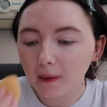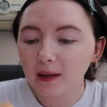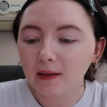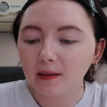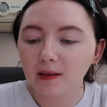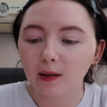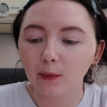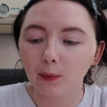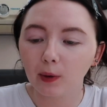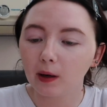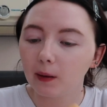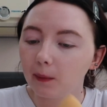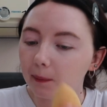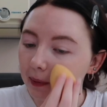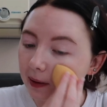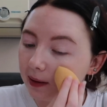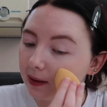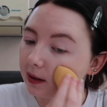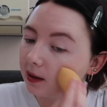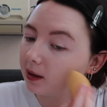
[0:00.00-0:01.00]
see, when I
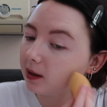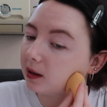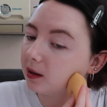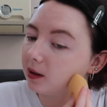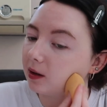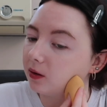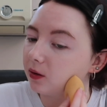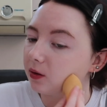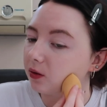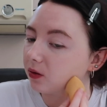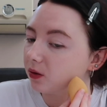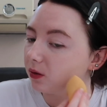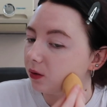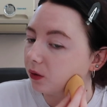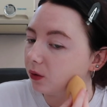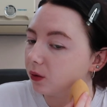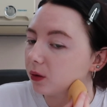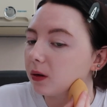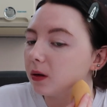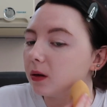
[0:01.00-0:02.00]
blend it in, it doesn't
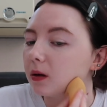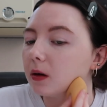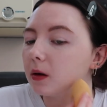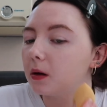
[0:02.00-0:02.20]
look